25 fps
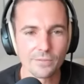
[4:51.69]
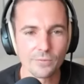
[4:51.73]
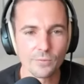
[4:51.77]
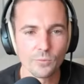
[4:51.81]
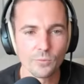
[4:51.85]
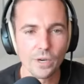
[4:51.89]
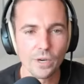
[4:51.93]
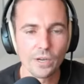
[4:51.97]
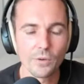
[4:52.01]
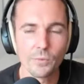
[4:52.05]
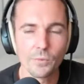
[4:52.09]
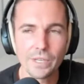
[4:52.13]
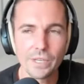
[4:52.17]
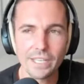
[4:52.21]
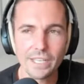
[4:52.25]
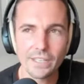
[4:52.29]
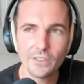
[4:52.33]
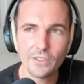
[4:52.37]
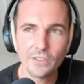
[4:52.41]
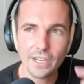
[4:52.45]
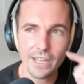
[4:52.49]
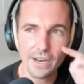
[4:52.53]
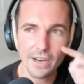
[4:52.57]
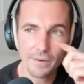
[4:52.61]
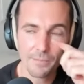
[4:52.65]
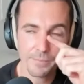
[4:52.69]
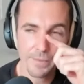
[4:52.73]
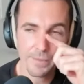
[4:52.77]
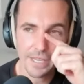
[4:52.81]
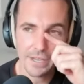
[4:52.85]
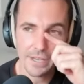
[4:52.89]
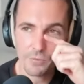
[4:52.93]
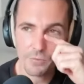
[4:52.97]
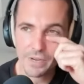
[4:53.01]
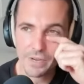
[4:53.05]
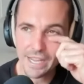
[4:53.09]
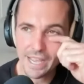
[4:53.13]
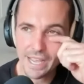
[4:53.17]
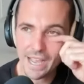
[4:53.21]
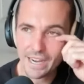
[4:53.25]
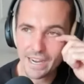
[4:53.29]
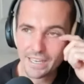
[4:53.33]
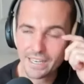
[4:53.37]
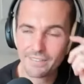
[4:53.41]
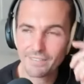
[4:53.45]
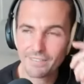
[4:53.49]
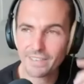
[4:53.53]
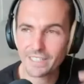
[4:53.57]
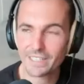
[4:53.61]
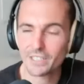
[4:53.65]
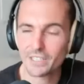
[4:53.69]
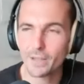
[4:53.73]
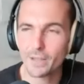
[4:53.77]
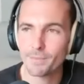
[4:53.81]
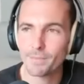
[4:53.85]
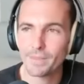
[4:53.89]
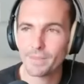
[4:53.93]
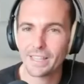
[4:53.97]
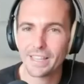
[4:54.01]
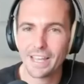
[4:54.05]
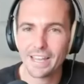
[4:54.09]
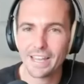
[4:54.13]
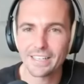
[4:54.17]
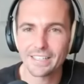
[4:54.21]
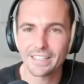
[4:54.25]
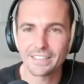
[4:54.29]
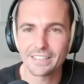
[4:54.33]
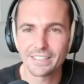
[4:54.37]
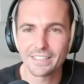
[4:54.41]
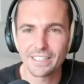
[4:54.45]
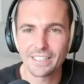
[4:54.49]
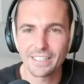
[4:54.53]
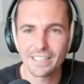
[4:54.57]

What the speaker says: Well, we can look at being reactive as something that is